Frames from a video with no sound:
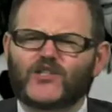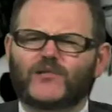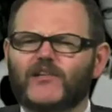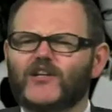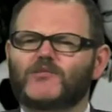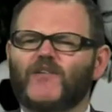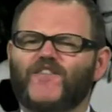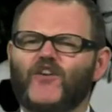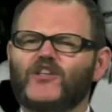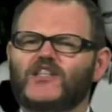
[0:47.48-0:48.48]
critics
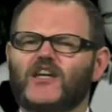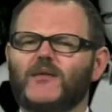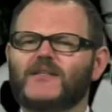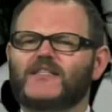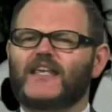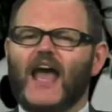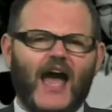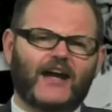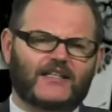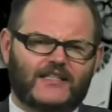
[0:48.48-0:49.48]
refer to him as the
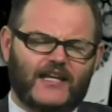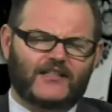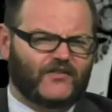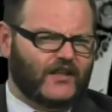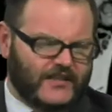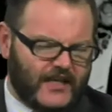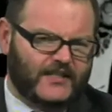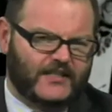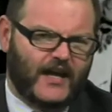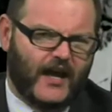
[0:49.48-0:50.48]
architect of the Death
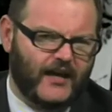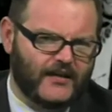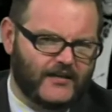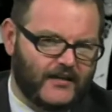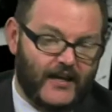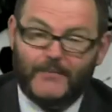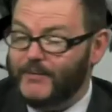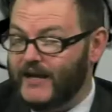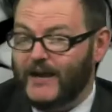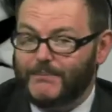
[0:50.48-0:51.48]
Star, NBR